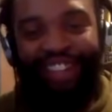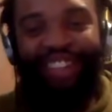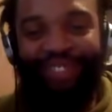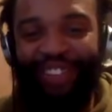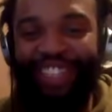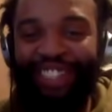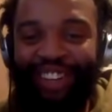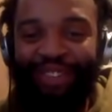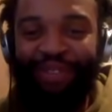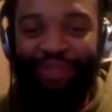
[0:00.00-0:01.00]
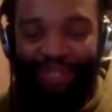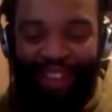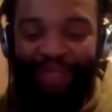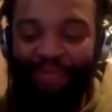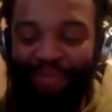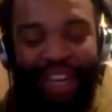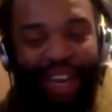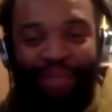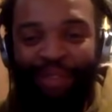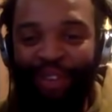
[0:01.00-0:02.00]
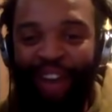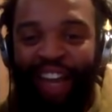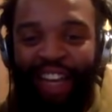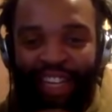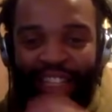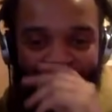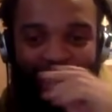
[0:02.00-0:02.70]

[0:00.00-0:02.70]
man just got to make that move quietly and just